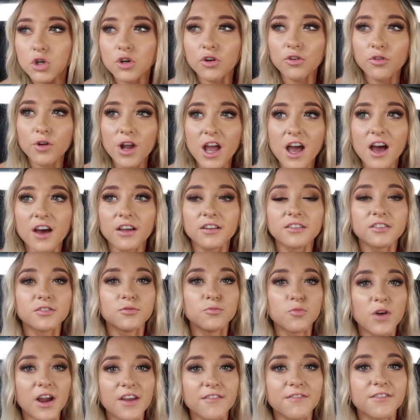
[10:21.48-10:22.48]
look around
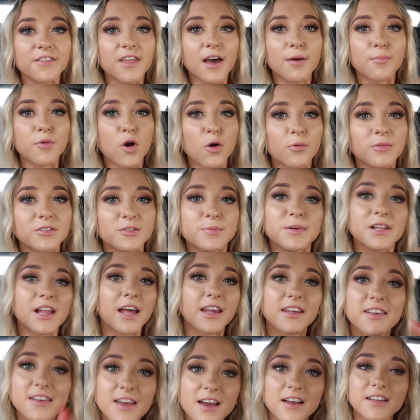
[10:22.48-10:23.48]
and wait for that moment to be
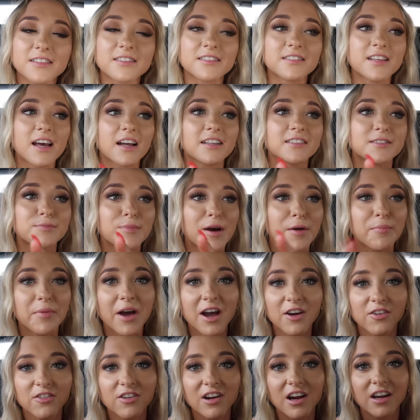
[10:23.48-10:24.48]
like, yes, that's my
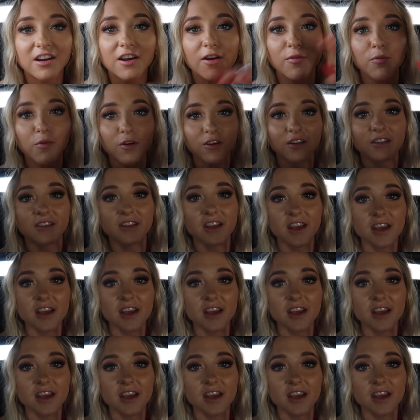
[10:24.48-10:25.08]
background, I want it